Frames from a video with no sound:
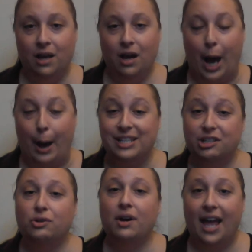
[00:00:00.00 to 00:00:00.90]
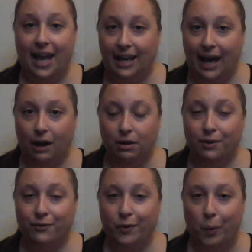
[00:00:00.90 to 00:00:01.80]
a central
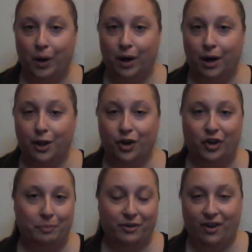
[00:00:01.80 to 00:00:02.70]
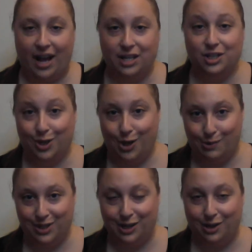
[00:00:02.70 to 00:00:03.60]
hangout for the group of friends to go
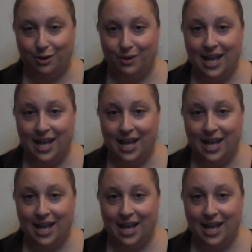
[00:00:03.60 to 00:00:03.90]
to,